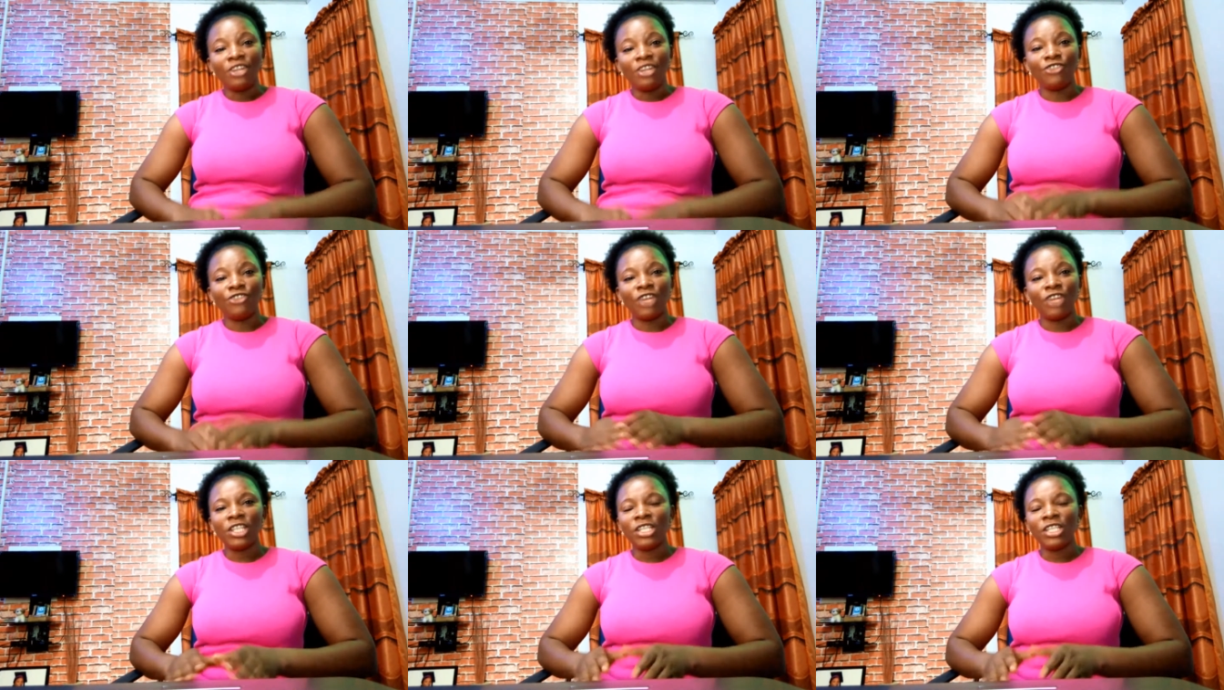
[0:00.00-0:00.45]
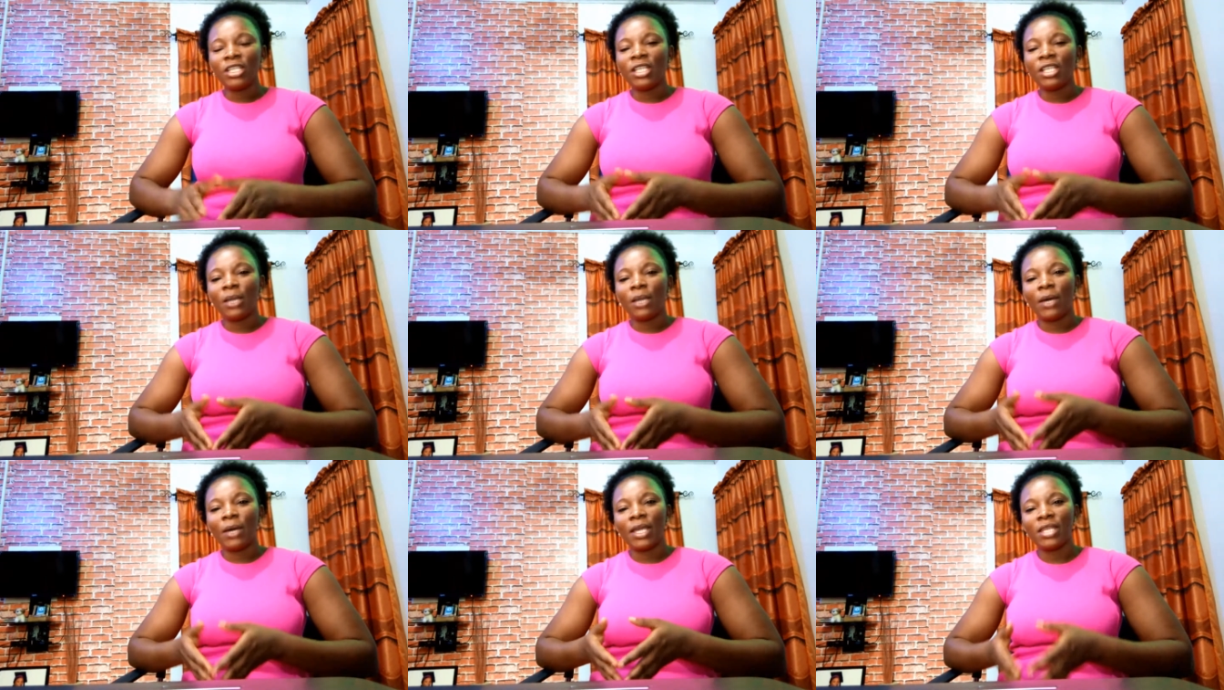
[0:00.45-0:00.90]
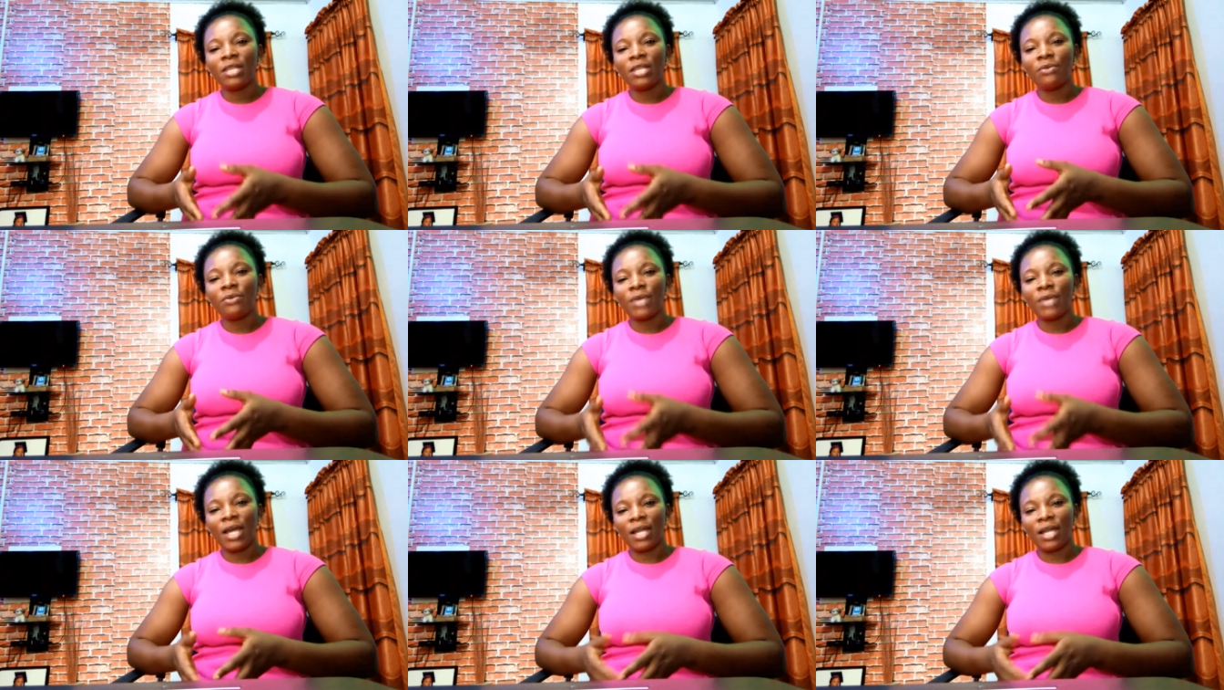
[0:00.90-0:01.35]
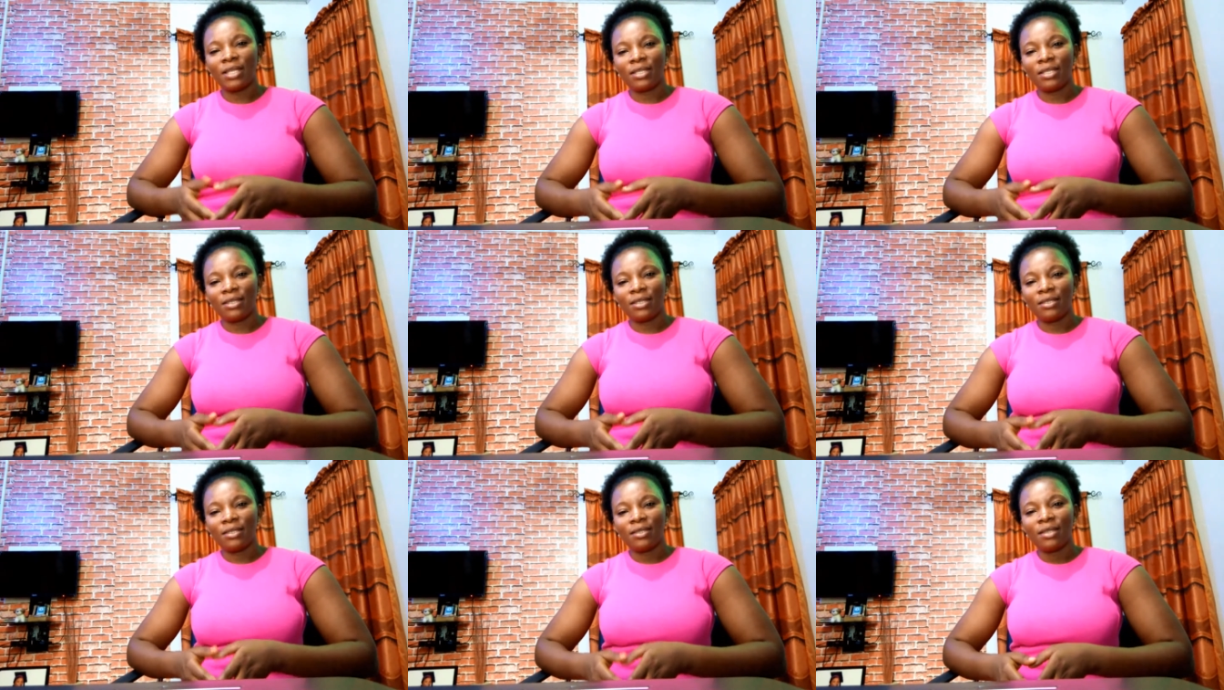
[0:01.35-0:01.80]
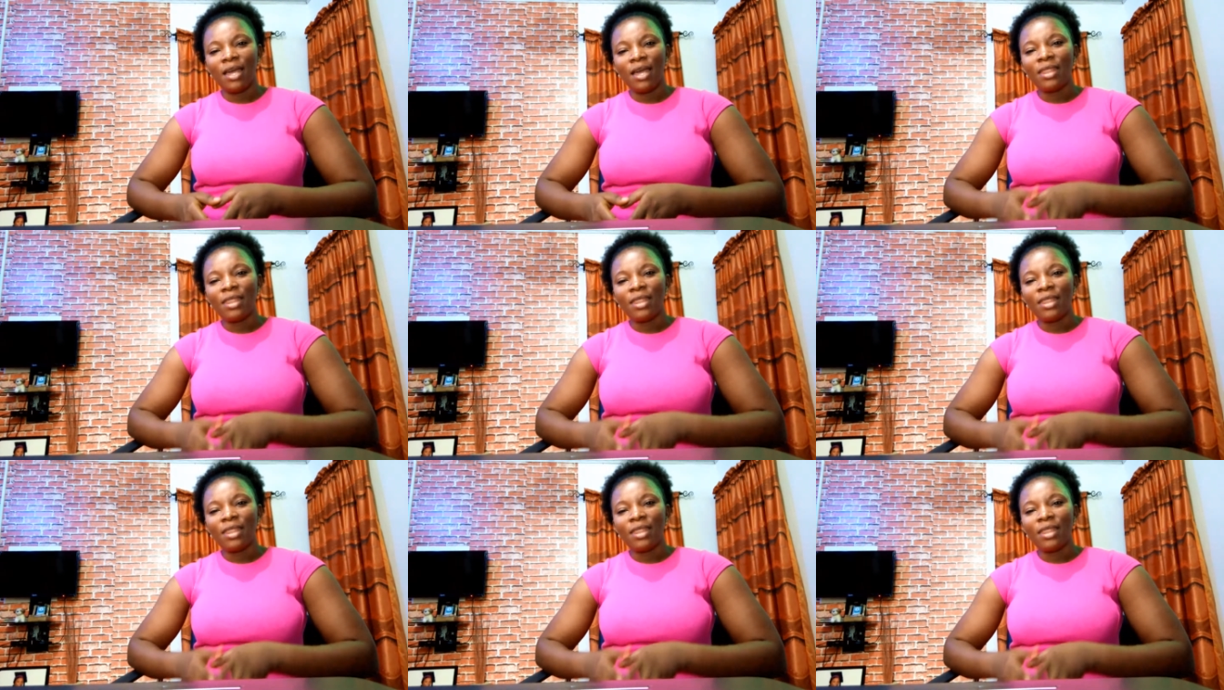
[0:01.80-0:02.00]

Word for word: drenching in our hidden realities,